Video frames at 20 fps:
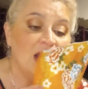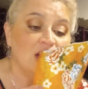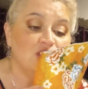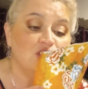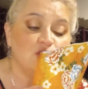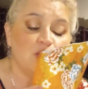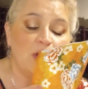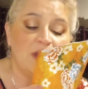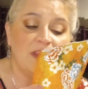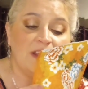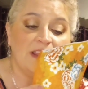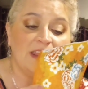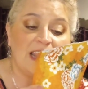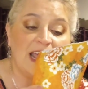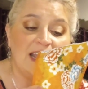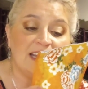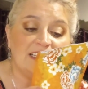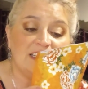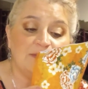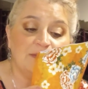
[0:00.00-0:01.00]
Enjoy the
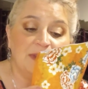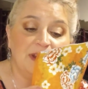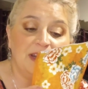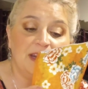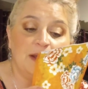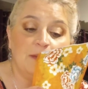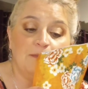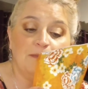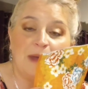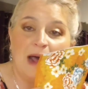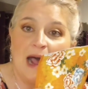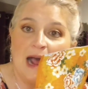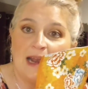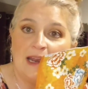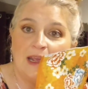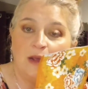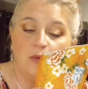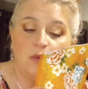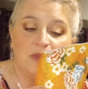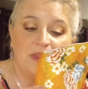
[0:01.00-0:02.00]
light to medium
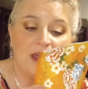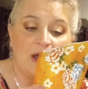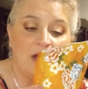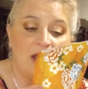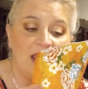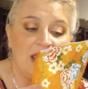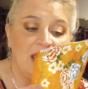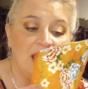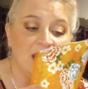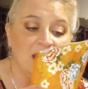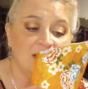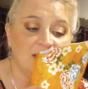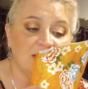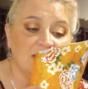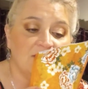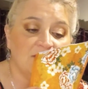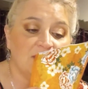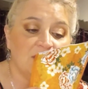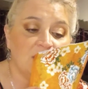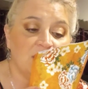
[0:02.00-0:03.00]
body without a
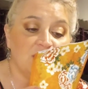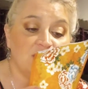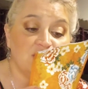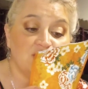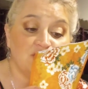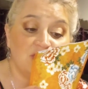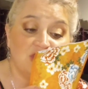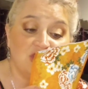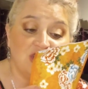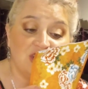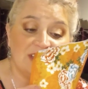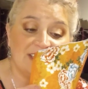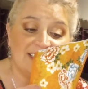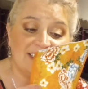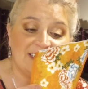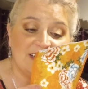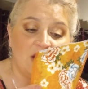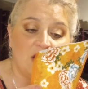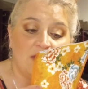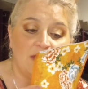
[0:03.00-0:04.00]
hint of
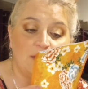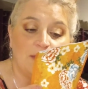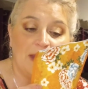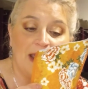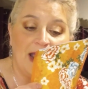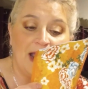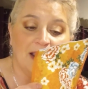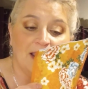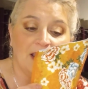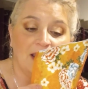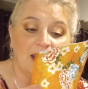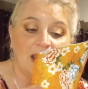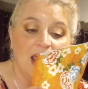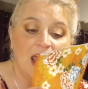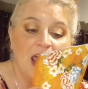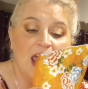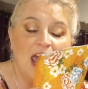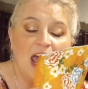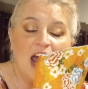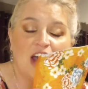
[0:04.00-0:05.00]
astringency on the palate
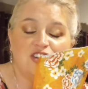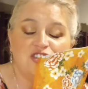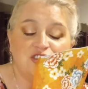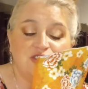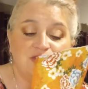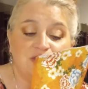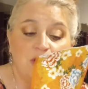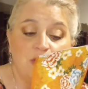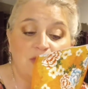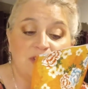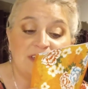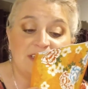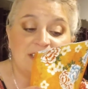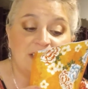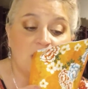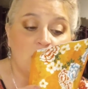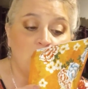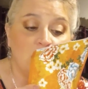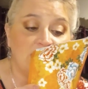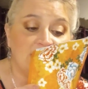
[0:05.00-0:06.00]
as you
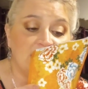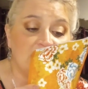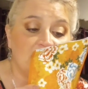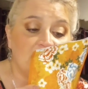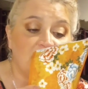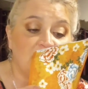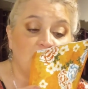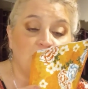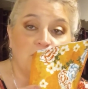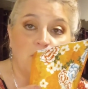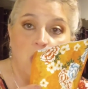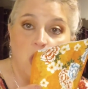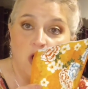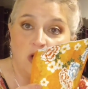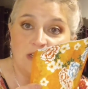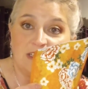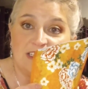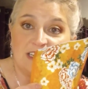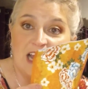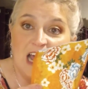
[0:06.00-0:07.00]
notice notes of
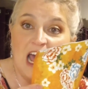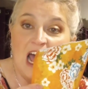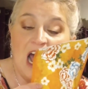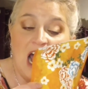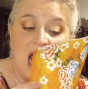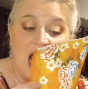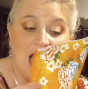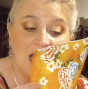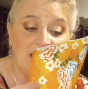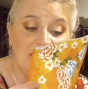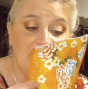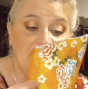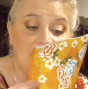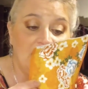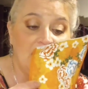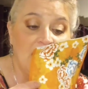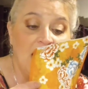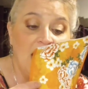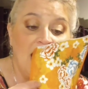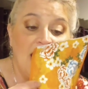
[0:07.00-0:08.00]
malt,
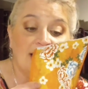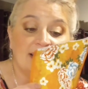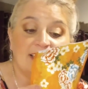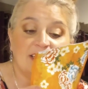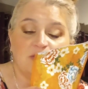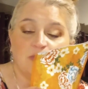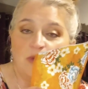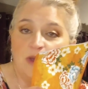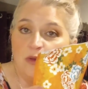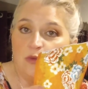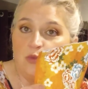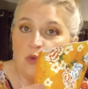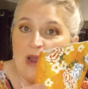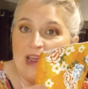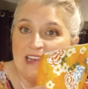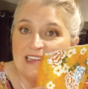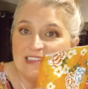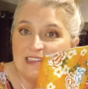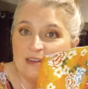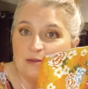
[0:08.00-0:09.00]
honey, and sweet
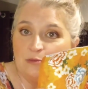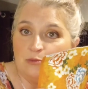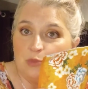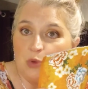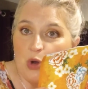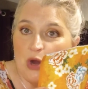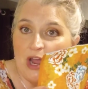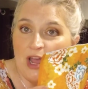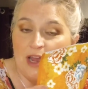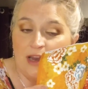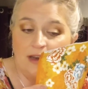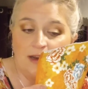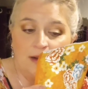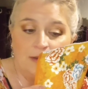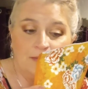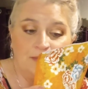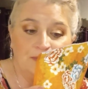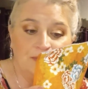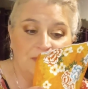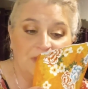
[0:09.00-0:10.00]
raisin bread.
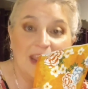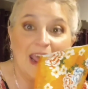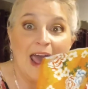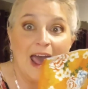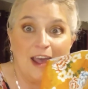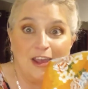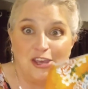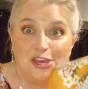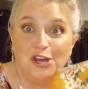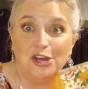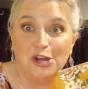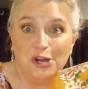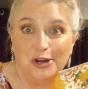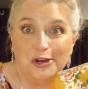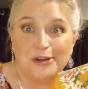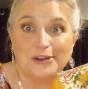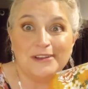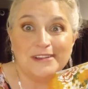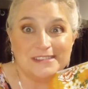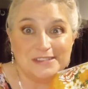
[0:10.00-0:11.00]
Yeah, you
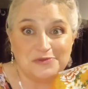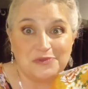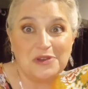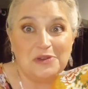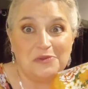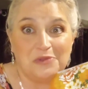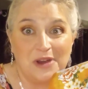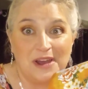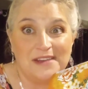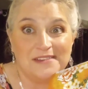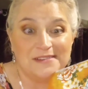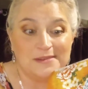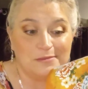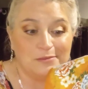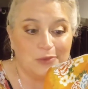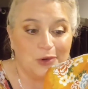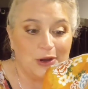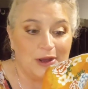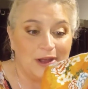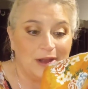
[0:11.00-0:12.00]
heard it, sweet
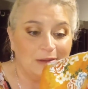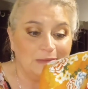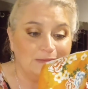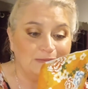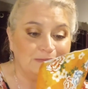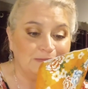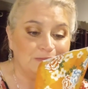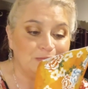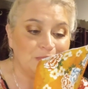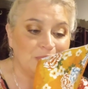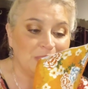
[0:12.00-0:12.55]
raisin bread.